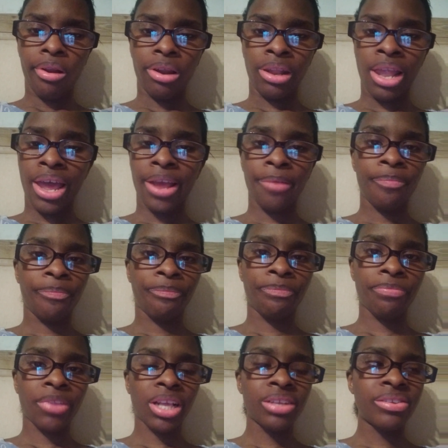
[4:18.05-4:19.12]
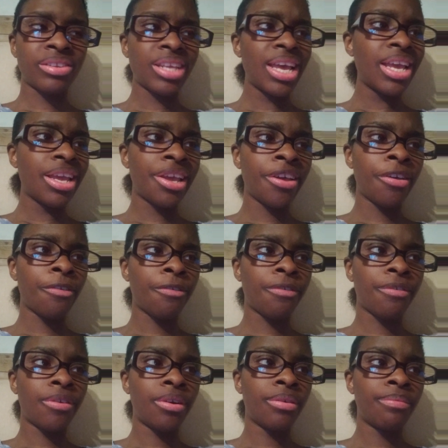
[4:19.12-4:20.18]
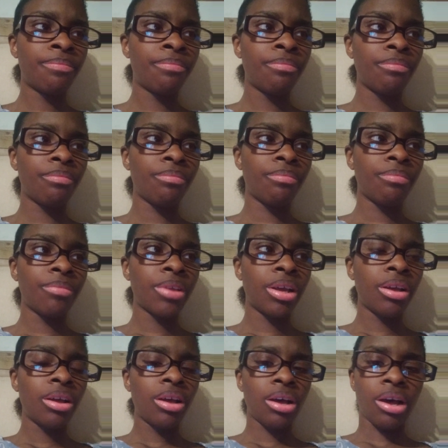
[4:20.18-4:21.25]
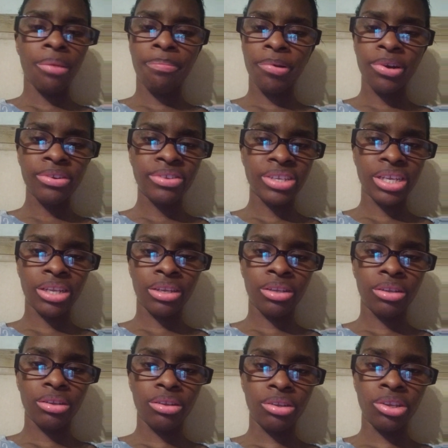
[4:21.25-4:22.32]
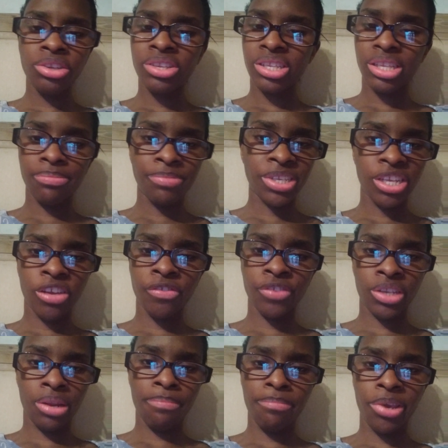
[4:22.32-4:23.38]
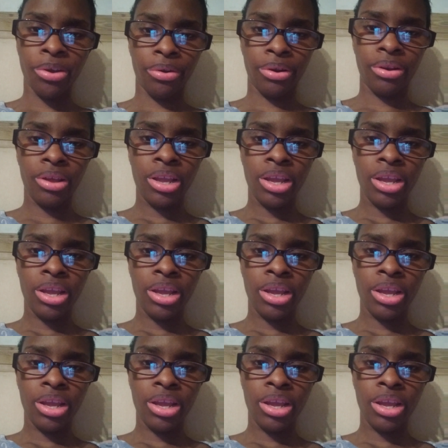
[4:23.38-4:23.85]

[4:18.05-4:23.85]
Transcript: Like, say if a person looks at themselves in a mirror